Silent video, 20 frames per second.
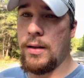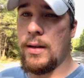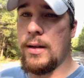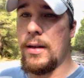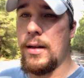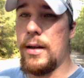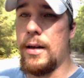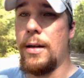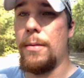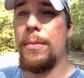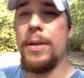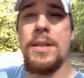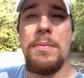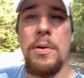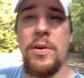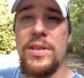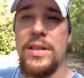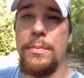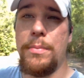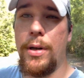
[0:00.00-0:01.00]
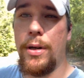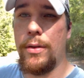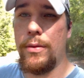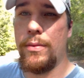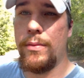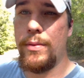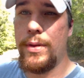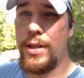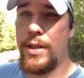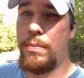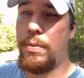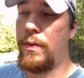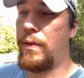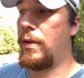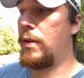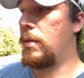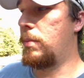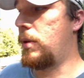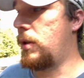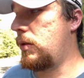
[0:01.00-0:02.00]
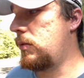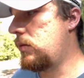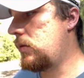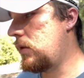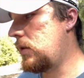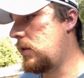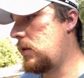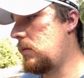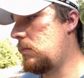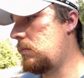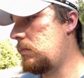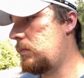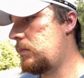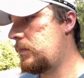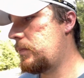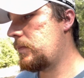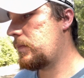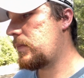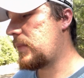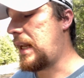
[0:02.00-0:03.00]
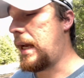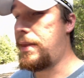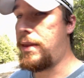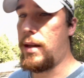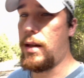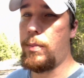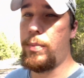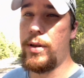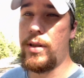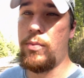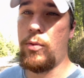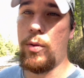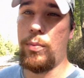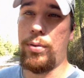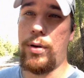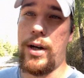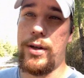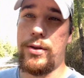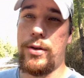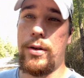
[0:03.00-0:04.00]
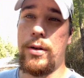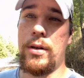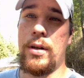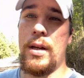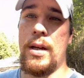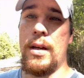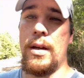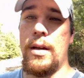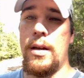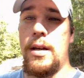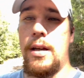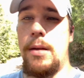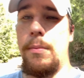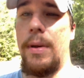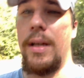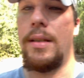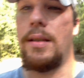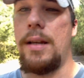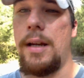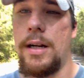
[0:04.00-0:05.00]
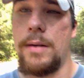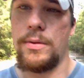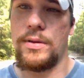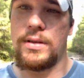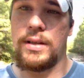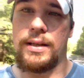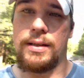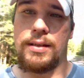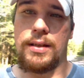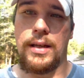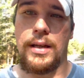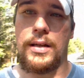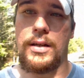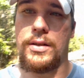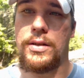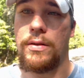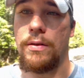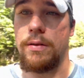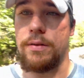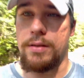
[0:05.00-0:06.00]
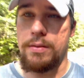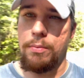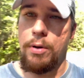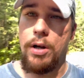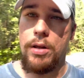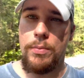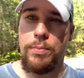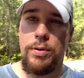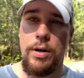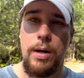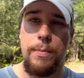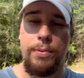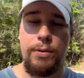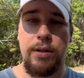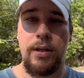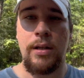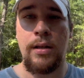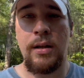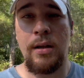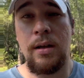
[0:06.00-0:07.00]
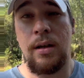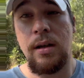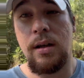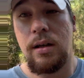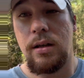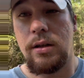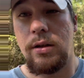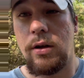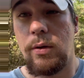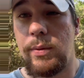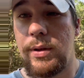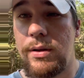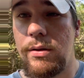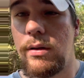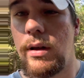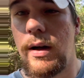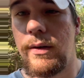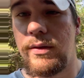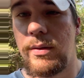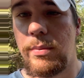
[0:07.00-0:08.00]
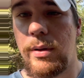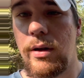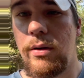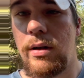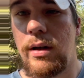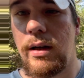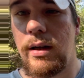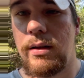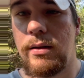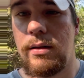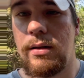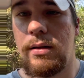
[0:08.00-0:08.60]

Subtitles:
it's mostly bow. We just prefer the bow. I think it puts more pressure. It makes the animals less skittish, and on a smaller property, you know, we do love to bow hunt.